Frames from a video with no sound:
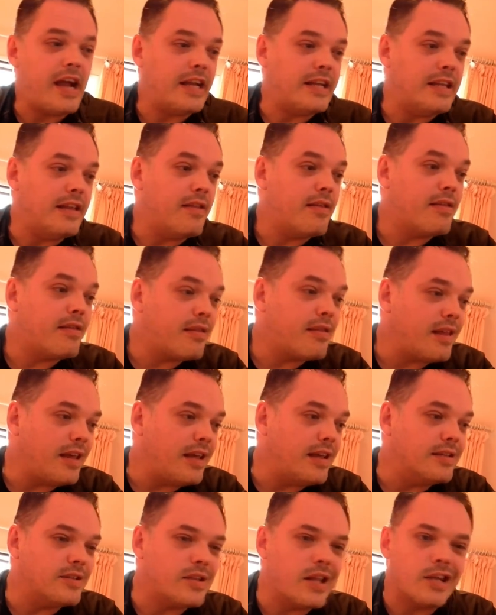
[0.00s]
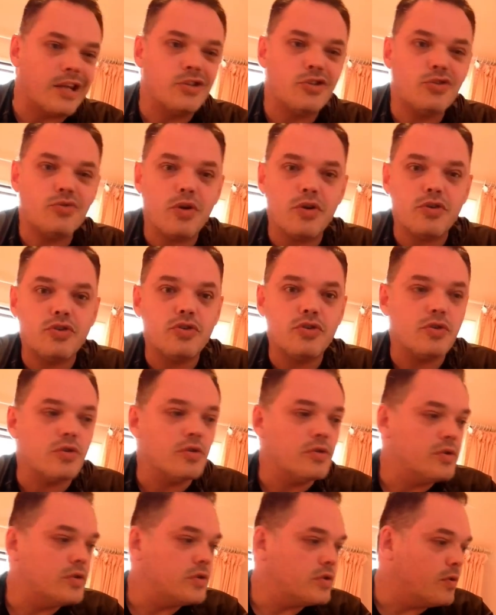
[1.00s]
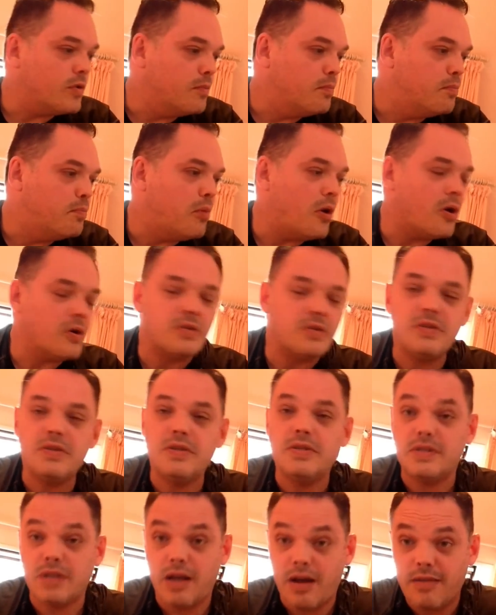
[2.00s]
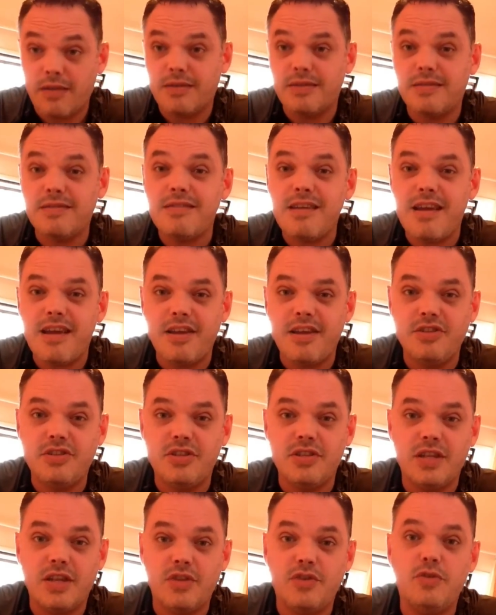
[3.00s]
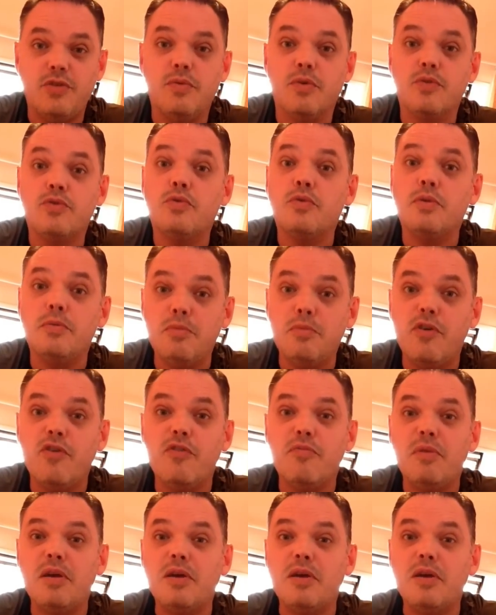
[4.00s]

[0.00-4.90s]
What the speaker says: any things like structures or boxes on the stage that you want to remove